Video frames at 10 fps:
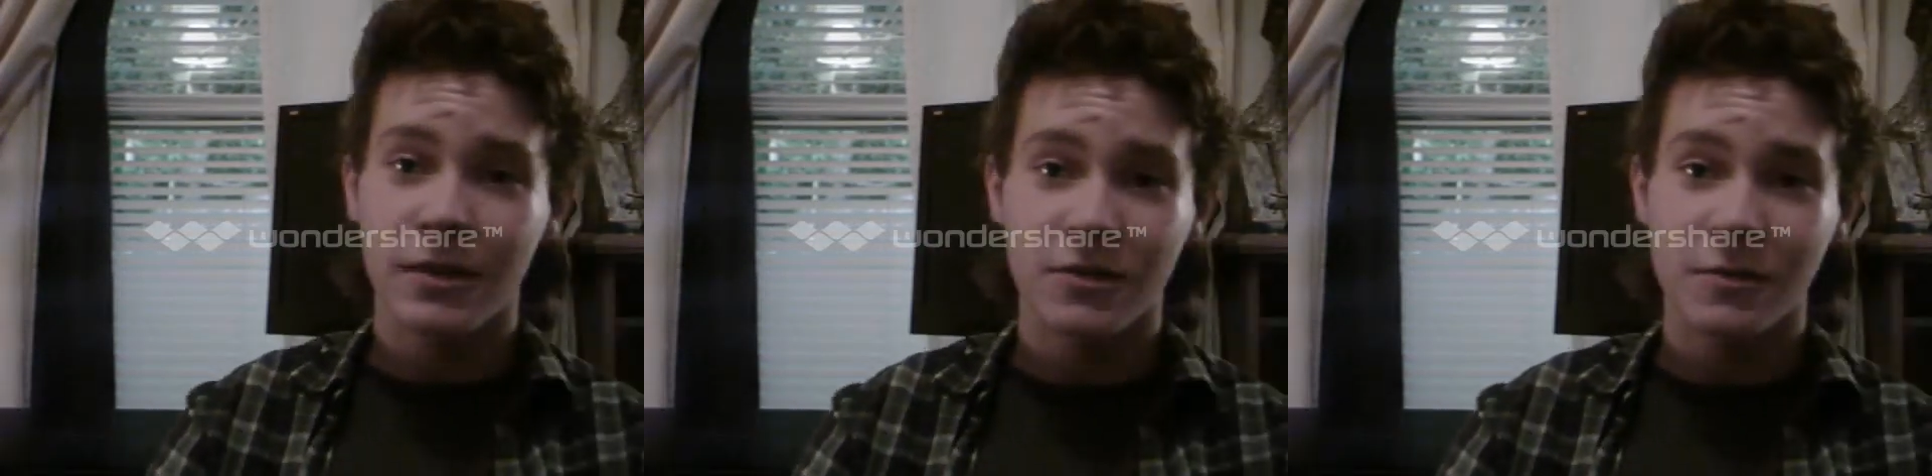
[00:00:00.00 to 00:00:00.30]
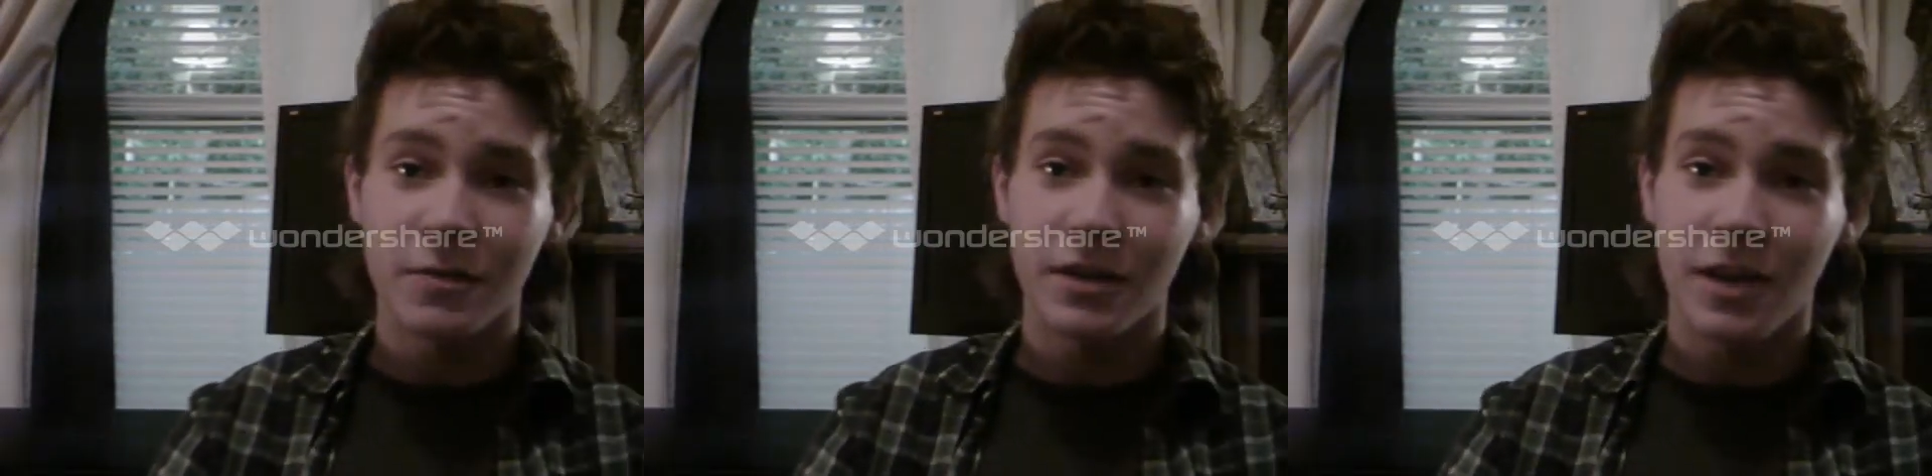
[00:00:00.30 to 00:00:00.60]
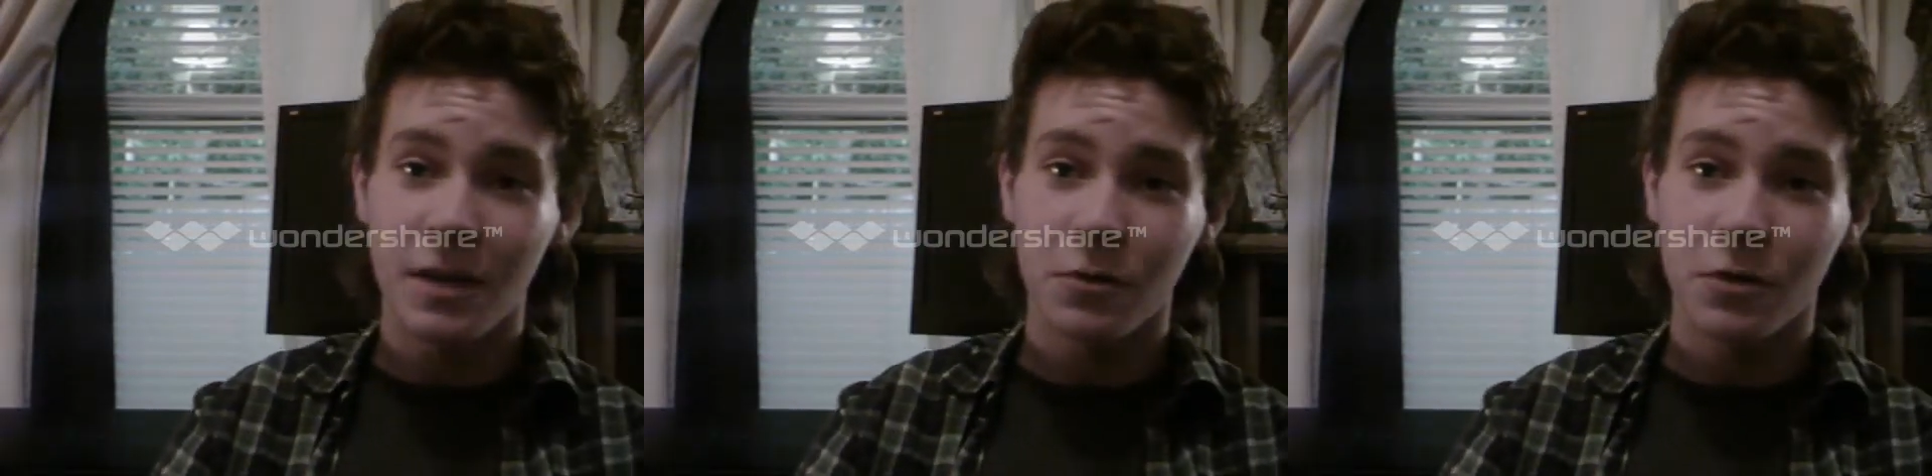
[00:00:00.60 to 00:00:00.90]
This has been a
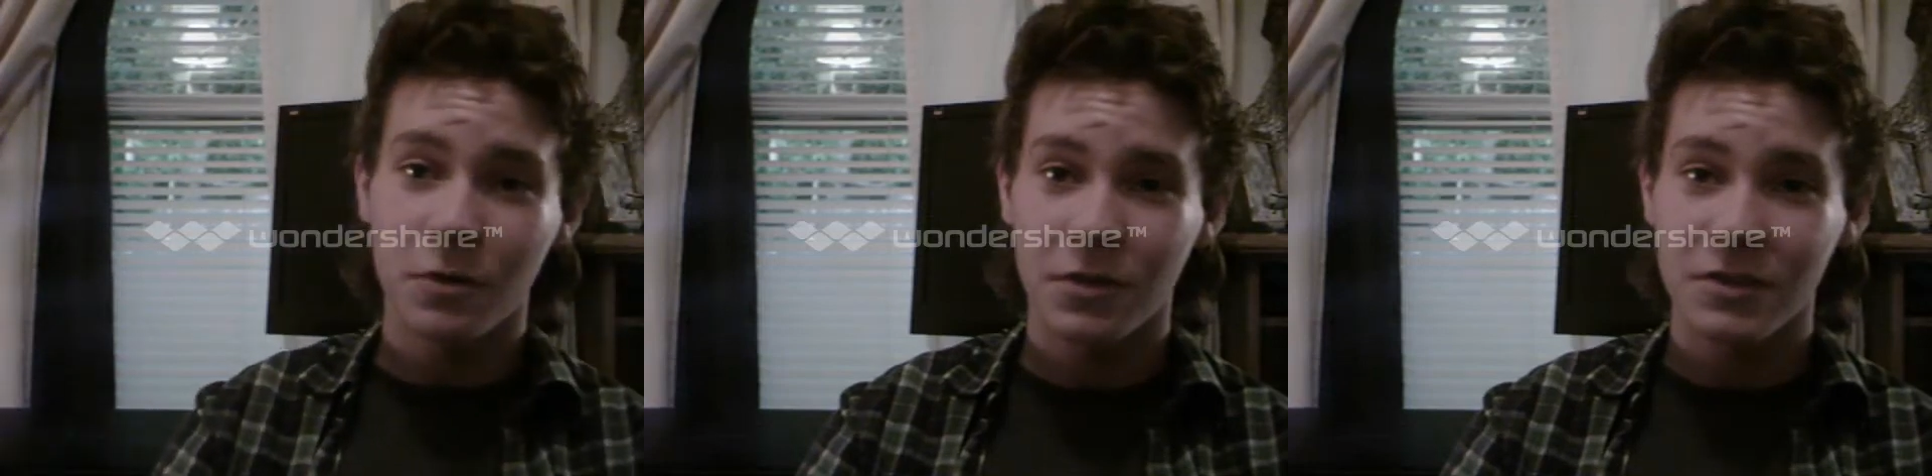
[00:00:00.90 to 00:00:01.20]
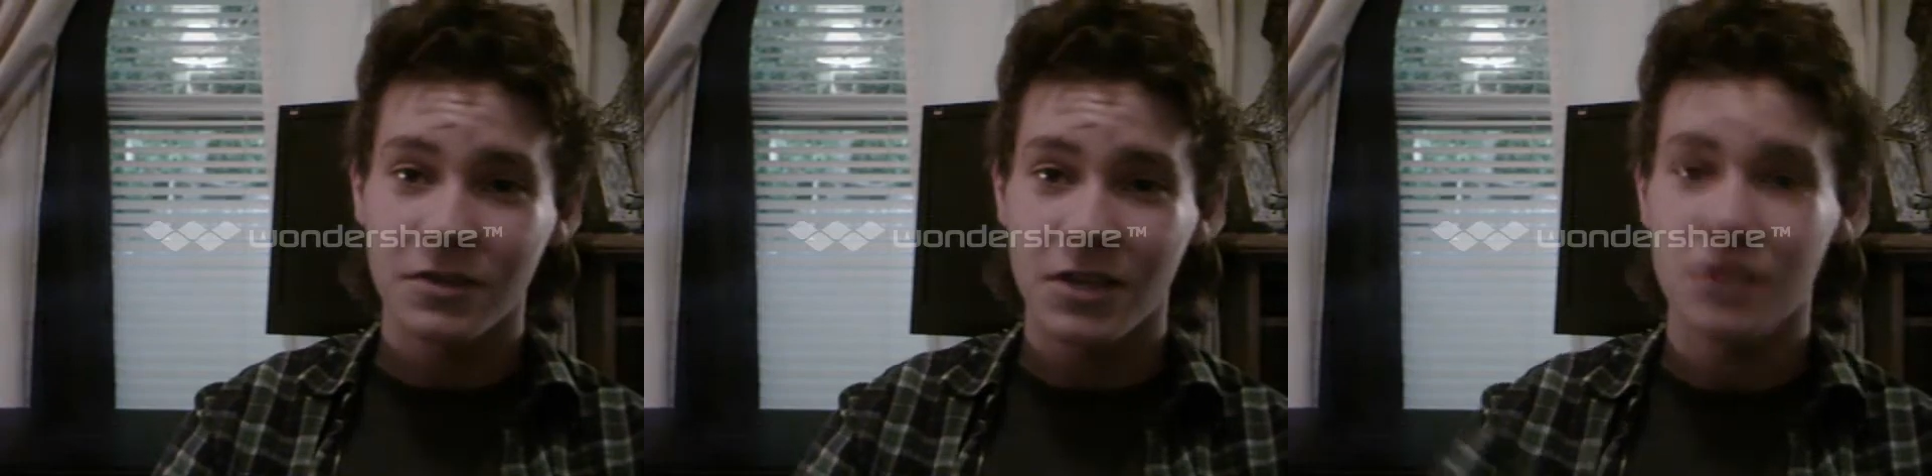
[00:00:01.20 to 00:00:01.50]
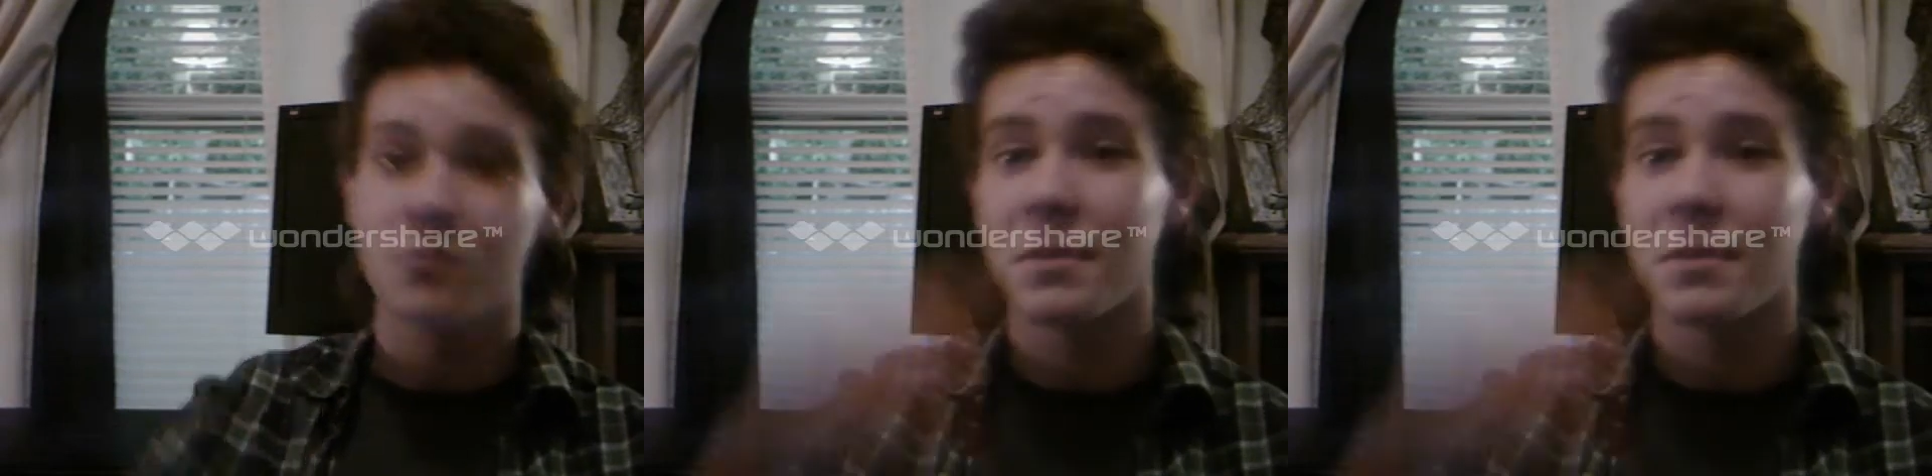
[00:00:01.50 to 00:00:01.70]
Game Career presentation.